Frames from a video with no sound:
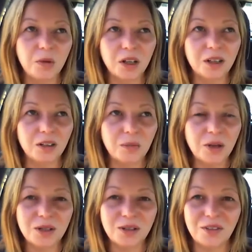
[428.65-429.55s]
working on
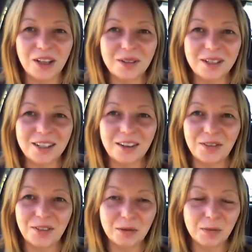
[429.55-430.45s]
personal development, self
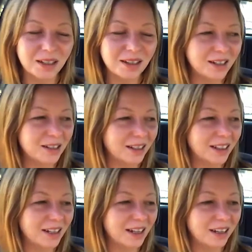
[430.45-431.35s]
development, things like that.